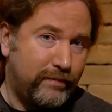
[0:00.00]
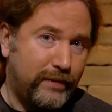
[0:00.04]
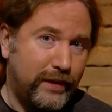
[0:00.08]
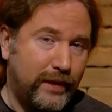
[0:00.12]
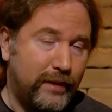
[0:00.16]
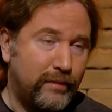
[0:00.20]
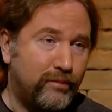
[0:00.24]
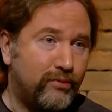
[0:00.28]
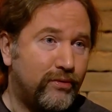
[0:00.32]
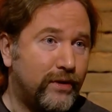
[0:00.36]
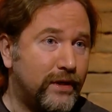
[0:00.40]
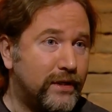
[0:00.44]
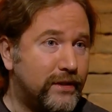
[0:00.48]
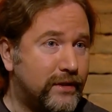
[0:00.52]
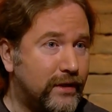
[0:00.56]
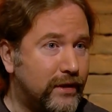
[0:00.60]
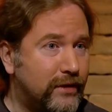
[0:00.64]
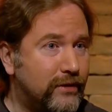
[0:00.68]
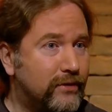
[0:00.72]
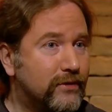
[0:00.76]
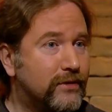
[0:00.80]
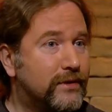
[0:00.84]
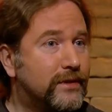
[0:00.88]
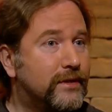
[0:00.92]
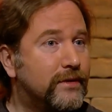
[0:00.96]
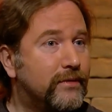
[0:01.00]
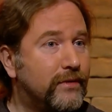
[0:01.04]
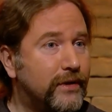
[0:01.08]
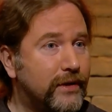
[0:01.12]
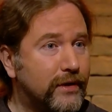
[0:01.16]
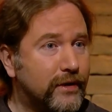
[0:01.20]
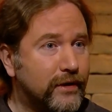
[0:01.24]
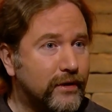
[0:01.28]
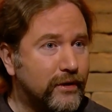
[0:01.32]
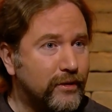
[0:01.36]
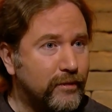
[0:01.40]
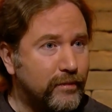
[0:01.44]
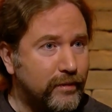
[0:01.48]
Paid a price under Syrian
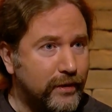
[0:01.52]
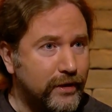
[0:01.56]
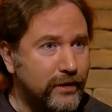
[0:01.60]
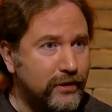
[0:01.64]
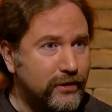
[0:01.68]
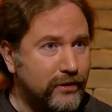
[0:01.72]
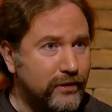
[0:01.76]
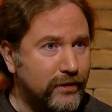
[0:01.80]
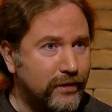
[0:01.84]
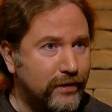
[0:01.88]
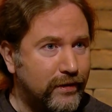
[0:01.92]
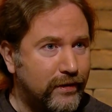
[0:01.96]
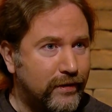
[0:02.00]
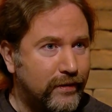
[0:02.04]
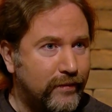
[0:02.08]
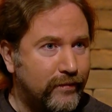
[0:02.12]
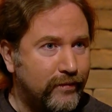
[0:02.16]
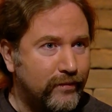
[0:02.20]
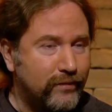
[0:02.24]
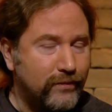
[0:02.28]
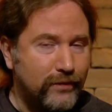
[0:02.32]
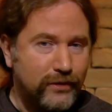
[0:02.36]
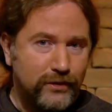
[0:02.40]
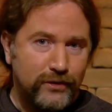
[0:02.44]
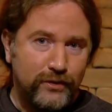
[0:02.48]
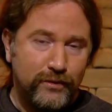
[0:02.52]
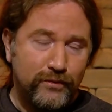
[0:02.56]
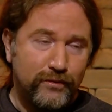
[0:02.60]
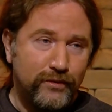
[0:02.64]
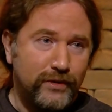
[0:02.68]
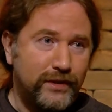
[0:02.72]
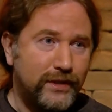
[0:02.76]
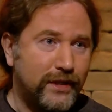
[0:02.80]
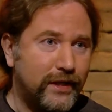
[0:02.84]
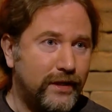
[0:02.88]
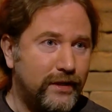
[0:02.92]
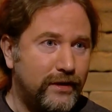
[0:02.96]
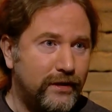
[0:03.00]
occupation. So for
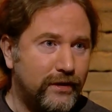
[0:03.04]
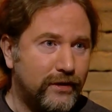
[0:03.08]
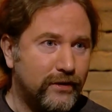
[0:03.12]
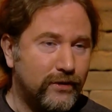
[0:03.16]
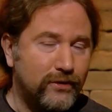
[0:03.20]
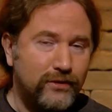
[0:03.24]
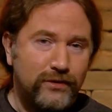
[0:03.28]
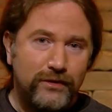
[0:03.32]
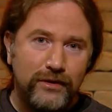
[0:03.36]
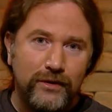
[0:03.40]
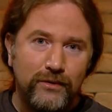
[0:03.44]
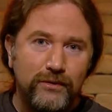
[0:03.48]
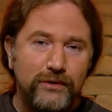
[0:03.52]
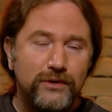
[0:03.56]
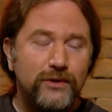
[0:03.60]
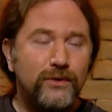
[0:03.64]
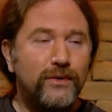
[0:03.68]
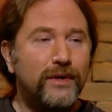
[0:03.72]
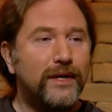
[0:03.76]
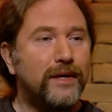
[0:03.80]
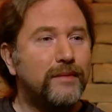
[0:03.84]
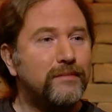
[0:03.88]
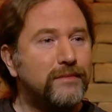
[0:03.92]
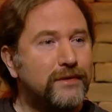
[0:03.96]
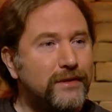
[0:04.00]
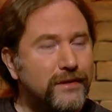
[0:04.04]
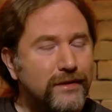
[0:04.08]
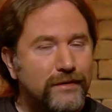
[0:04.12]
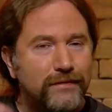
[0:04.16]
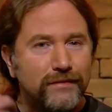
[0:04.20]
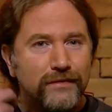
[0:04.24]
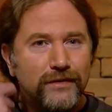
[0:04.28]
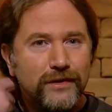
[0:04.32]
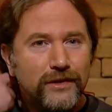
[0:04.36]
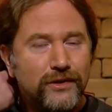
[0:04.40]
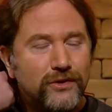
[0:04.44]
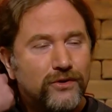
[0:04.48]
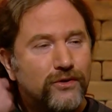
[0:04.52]
10 years, there was no
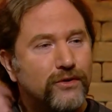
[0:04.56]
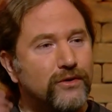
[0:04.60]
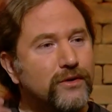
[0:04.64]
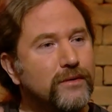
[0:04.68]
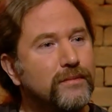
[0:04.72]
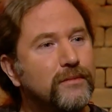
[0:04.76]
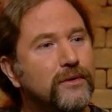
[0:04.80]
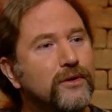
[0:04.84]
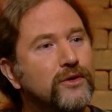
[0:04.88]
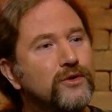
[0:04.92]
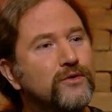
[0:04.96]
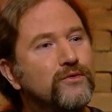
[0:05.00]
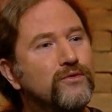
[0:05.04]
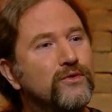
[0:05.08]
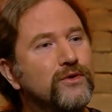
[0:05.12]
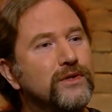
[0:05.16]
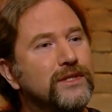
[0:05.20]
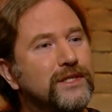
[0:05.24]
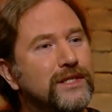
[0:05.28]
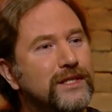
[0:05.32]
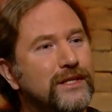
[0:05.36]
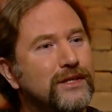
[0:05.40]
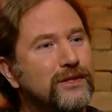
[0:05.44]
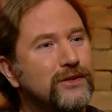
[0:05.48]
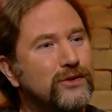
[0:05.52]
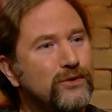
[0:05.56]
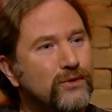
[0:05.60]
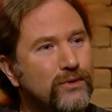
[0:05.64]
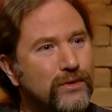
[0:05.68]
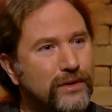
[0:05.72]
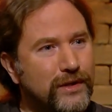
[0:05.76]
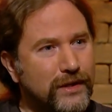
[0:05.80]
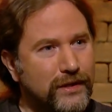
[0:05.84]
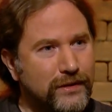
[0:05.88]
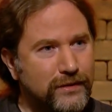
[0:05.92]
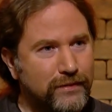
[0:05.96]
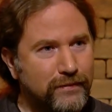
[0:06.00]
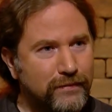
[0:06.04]
MTV during the March 14,
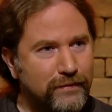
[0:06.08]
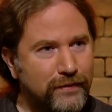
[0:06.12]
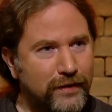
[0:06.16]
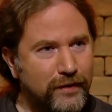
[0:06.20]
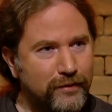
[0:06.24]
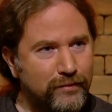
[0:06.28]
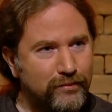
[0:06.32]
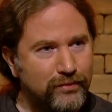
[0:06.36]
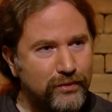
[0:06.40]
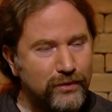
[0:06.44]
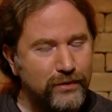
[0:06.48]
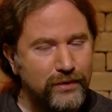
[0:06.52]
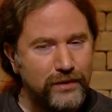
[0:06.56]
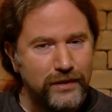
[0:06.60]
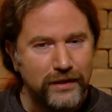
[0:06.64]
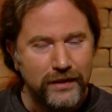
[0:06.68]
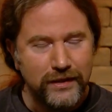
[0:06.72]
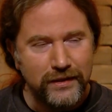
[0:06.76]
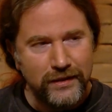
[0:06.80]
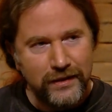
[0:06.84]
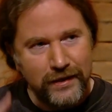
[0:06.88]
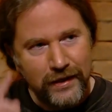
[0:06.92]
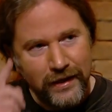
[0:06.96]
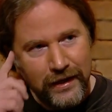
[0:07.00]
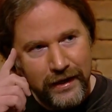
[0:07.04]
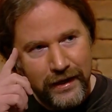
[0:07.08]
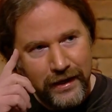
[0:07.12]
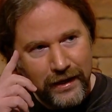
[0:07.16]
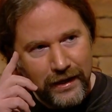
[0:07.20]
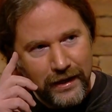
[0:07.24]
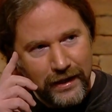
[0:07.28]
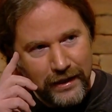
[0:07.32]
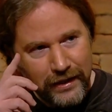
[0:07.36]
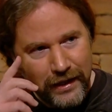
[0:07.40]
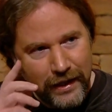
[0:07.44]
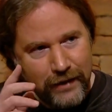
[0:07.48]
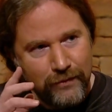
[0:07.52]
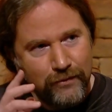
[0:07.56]
2005 protest.
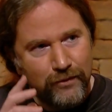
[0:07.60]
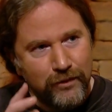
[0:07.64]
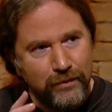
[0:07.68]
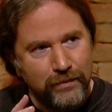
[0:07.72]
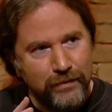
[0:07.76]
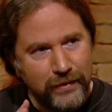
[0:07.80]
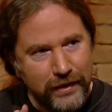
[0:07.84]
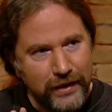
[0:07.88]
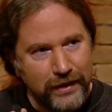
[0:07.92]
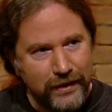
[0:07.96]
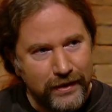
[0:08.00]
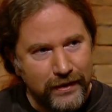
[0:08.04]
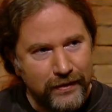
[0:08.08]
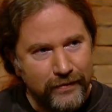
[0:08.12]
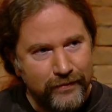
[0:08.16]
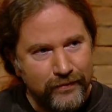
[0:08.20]
That, for me,